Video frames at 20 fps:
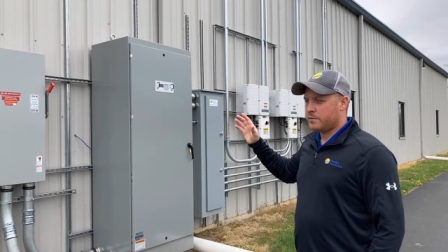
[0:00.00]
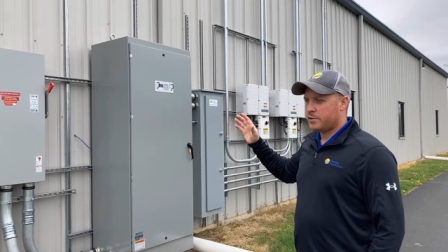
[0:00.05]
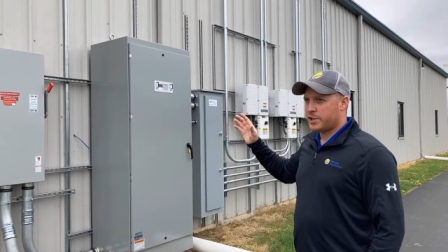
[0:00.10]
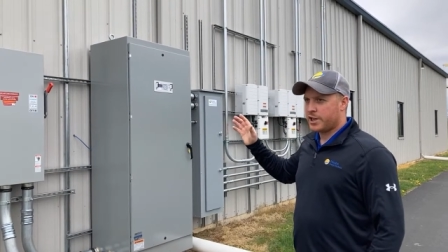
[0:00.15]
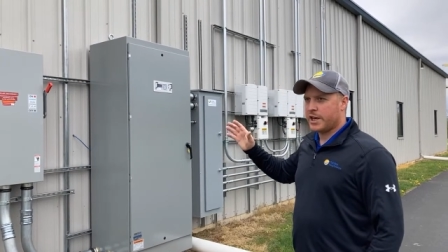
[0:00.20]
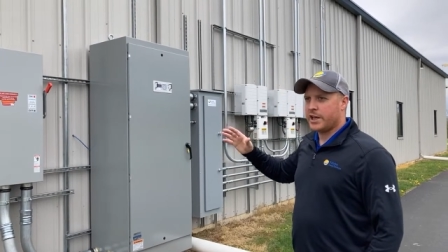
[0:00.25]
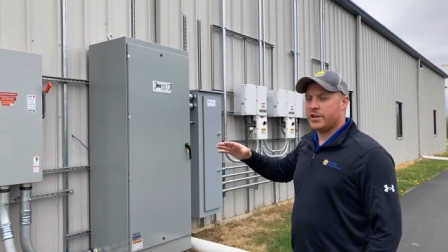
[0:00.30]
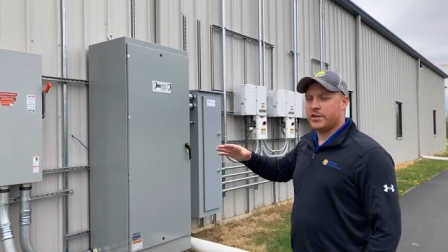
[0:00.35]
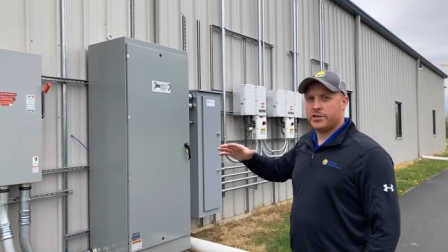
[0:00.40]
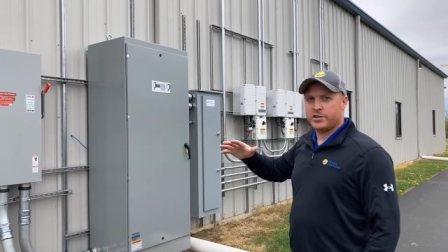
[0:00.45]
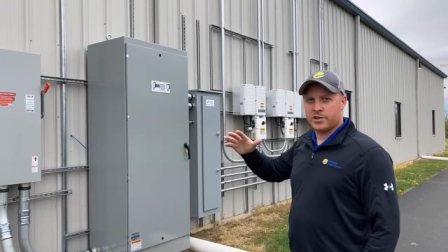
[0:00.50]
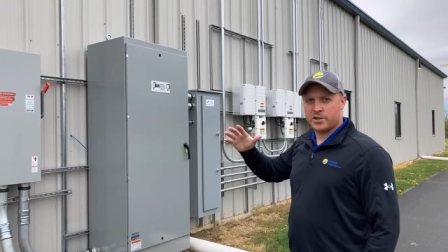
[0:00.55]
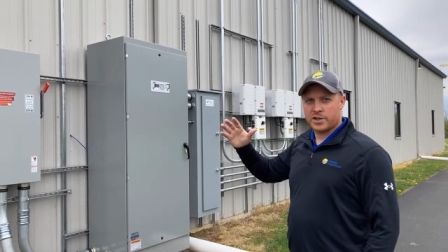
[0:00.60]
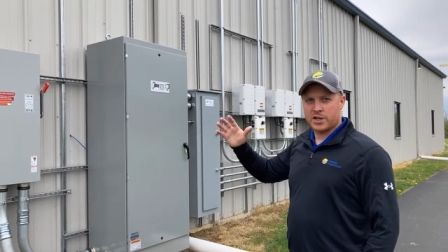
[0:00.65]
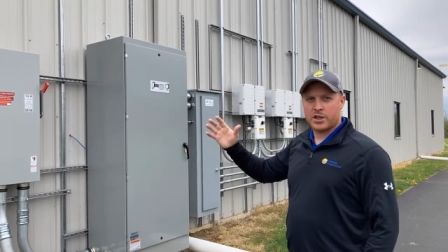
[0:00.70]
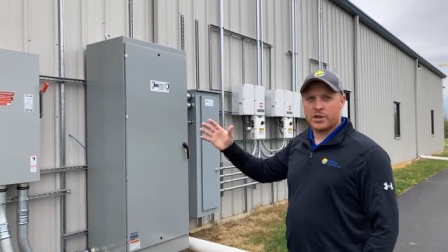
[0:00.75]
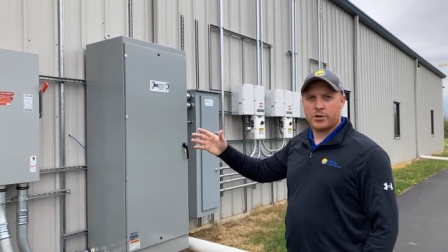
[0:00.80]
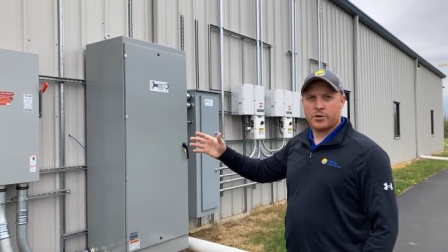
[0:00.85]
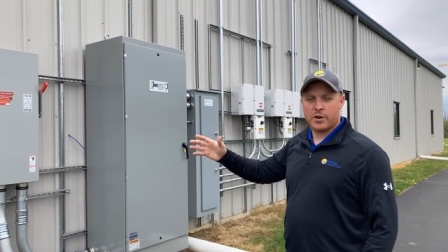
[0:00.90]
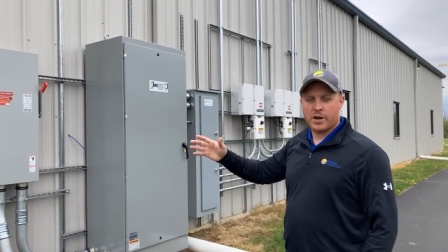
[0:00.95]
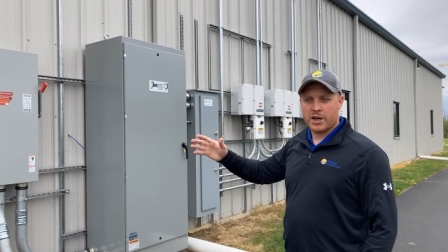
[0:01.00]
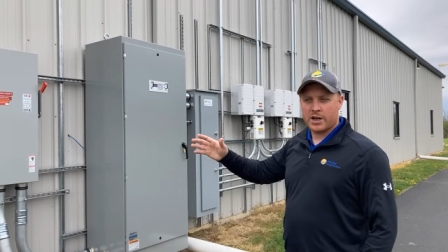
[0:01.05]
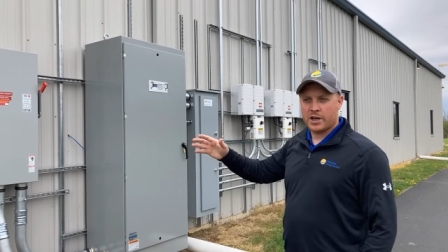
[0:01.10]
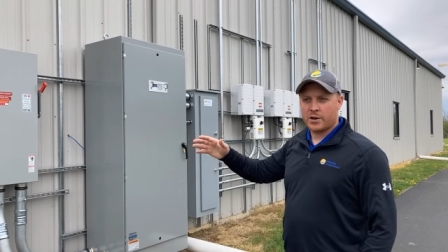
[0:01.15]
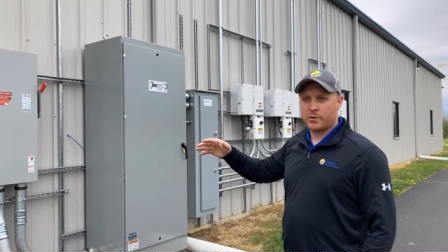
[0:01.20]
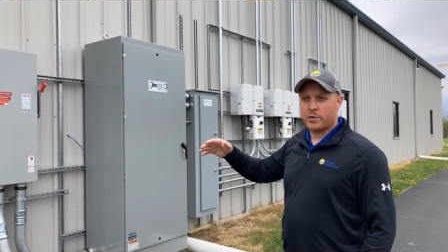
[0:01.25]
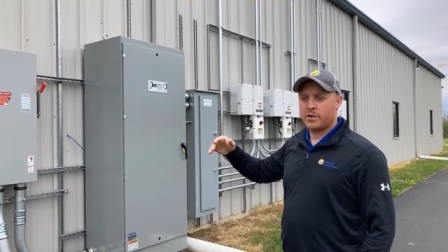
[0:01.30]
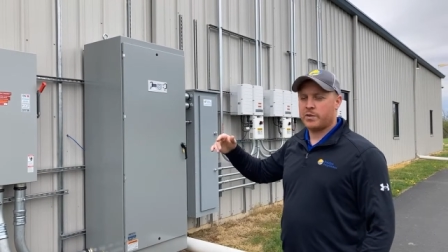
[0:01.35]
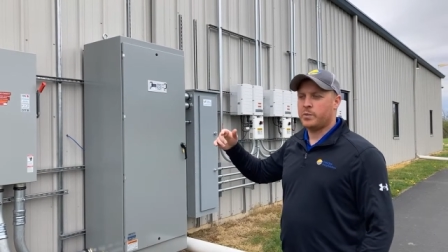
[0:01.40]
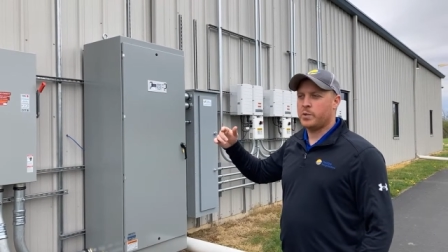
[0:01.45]
challenges
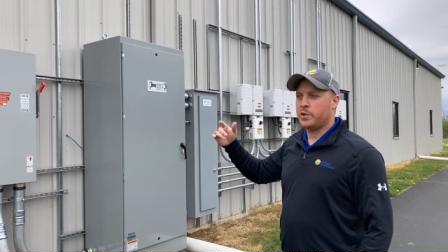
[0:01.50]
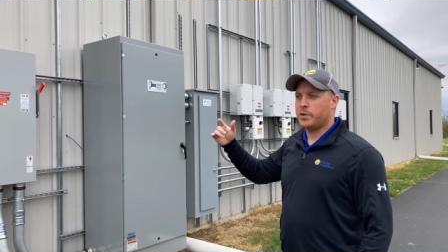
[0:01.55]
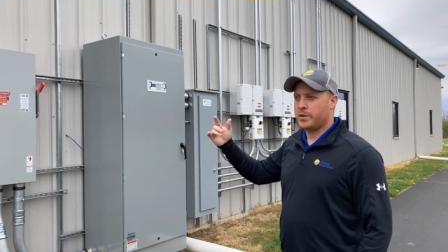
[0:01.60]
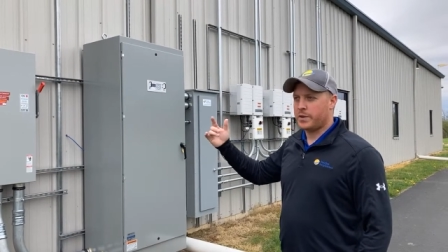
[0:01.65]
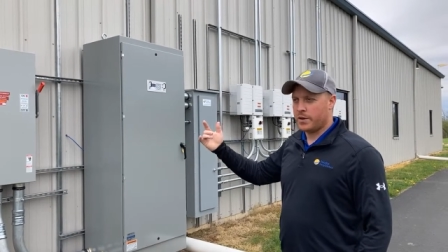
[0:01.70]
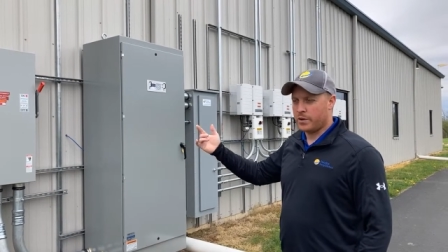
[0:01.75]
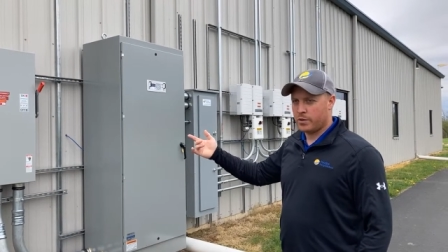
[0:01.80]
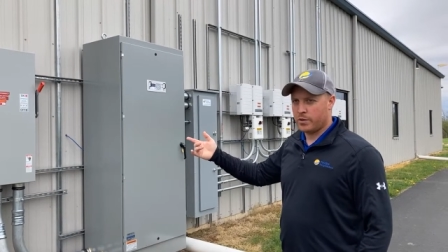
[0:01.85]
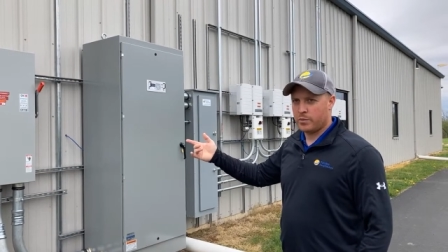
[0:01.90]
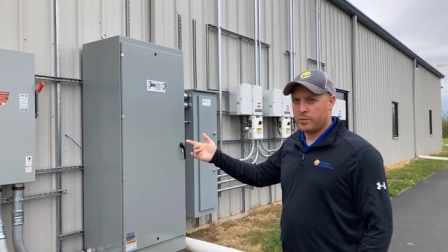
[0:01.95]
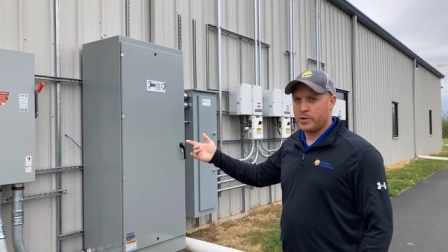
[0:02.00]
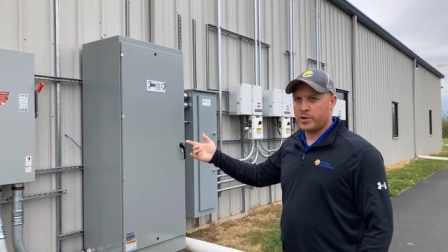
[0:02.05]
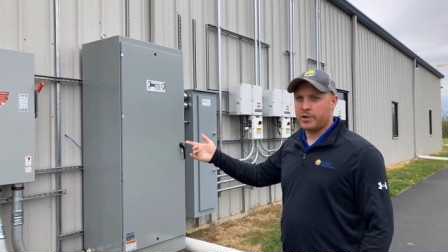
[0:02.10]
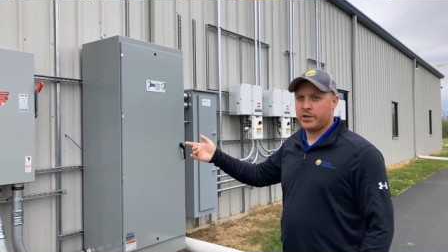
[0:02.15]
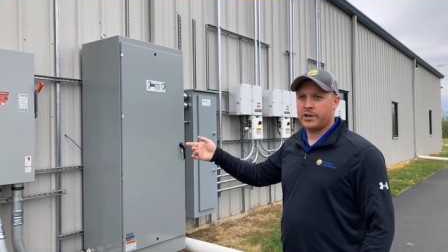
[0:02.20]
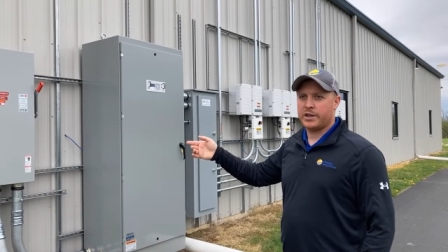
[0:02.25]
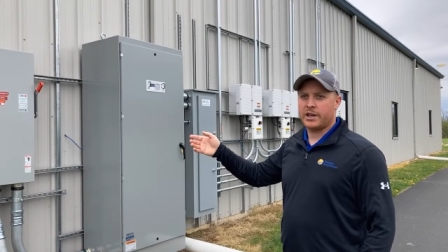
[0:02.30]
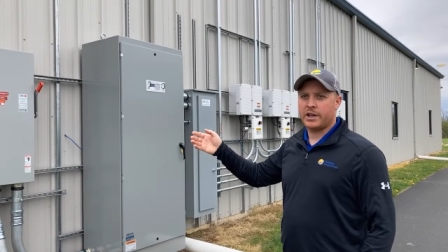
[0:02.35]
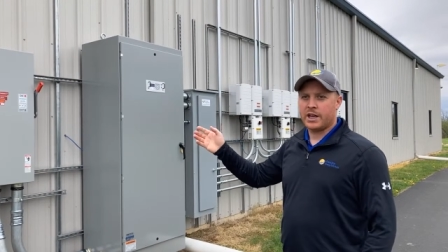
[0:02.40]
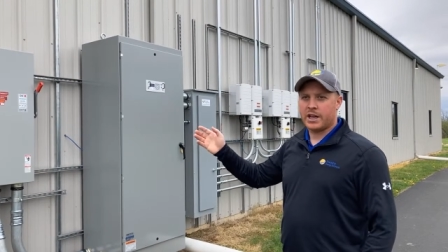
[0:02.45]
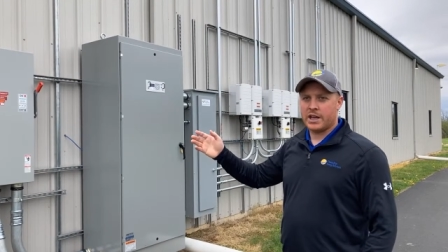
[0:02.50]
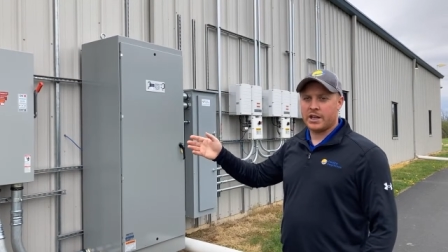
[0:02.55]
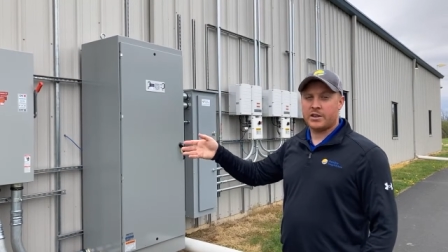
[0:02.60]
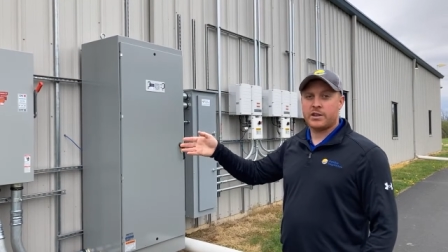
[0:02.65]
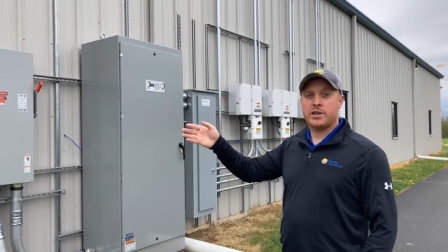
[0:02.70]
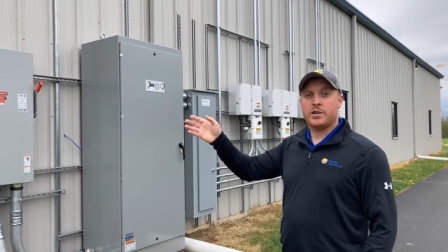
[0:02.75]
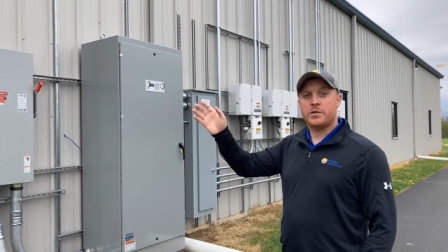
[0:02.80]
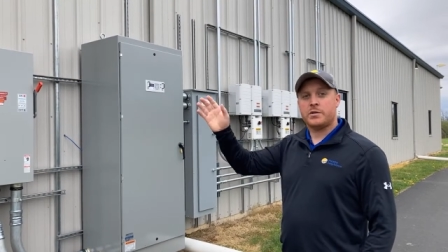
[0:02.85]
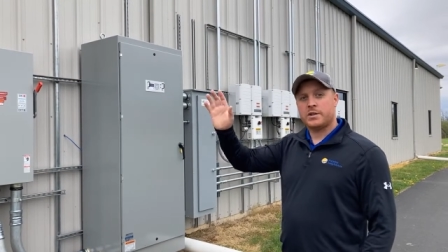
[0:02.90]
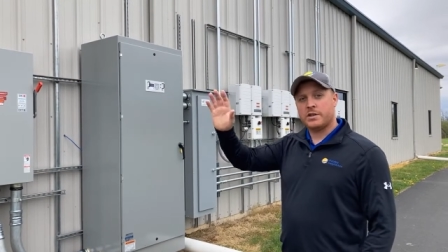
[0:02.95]
integrating with both the old building and
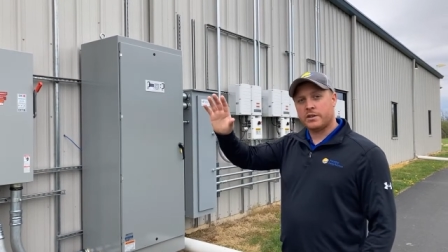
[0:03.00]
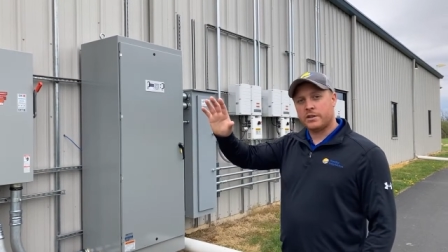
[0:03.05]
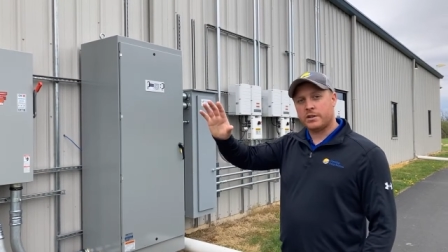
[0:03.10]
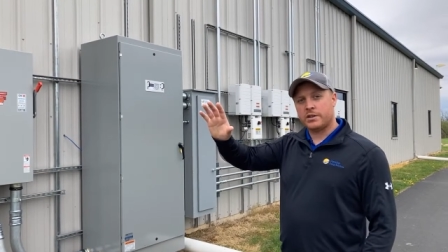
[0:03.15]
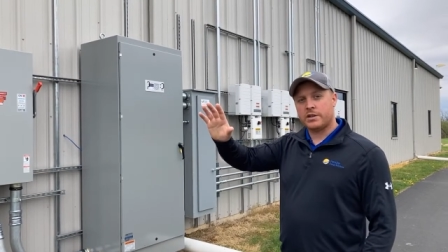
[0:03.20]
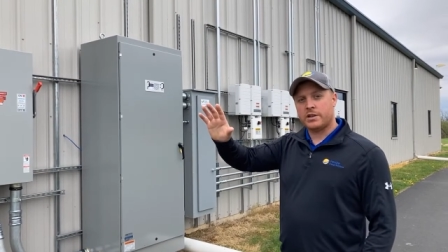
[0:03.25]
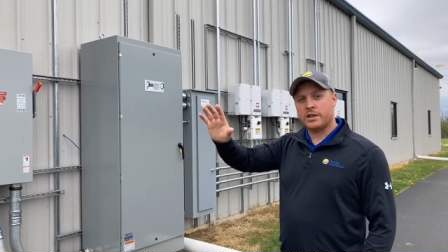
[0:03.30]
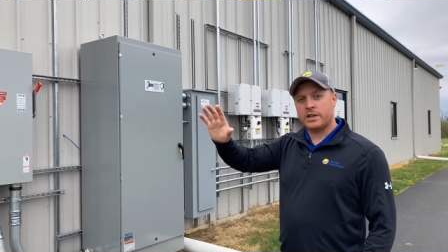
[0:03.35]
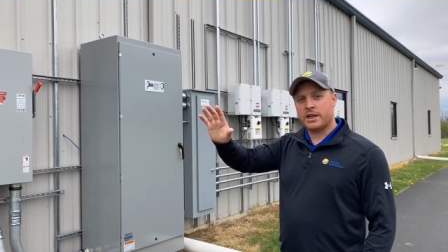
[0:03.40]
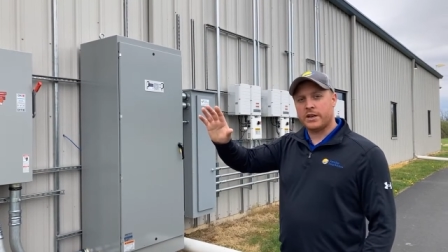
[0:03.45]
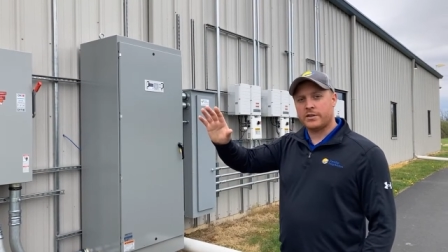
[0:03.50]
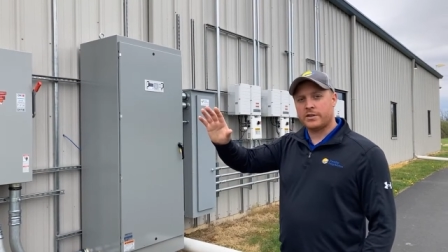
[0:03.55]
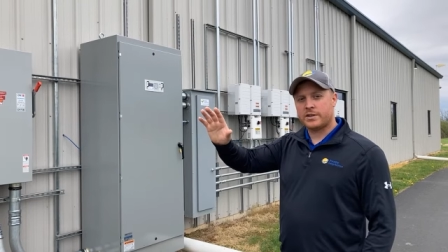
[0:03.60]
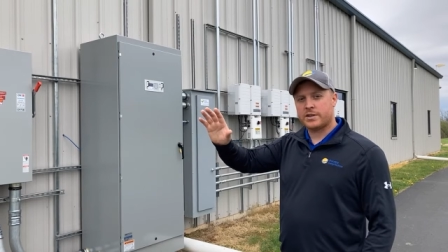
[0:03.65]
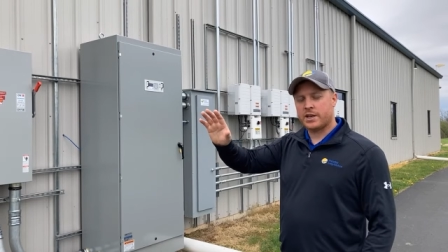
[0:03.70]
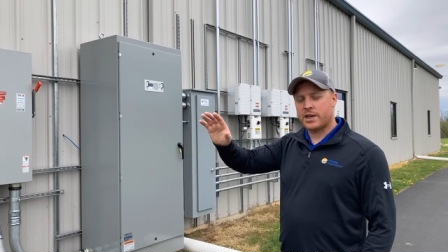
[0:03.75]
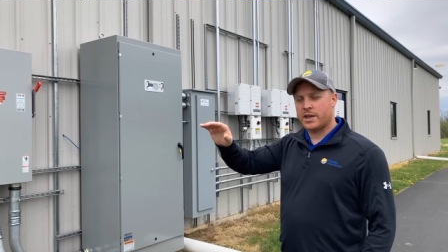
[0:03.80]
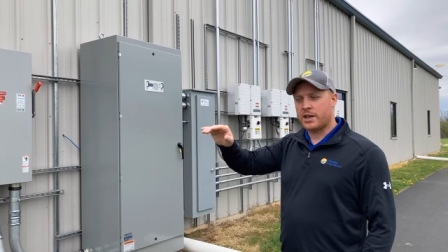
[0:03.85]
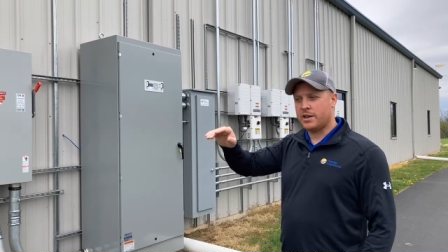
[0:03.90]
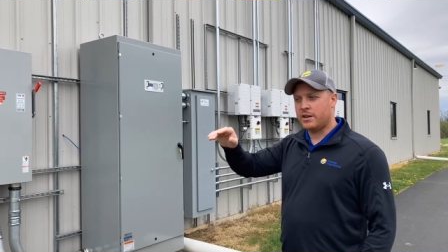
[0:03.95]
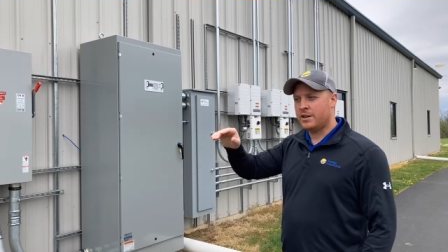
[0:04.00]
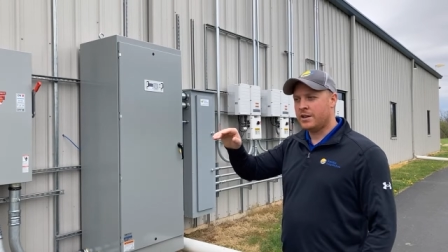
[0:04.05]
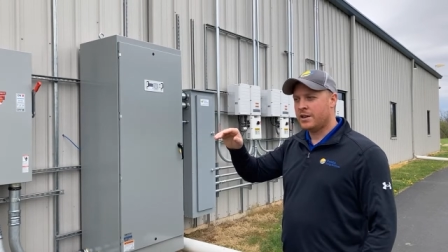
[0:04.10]
the utility outside.